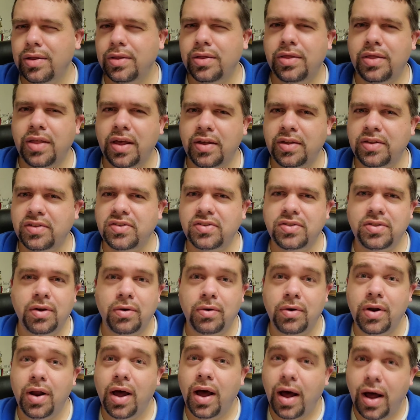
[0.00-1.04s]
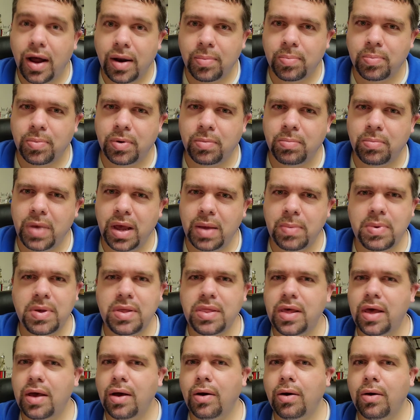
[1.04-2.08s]
they're not, but maybe
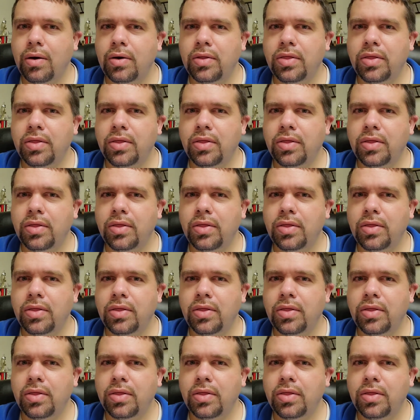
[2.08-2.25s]
they are.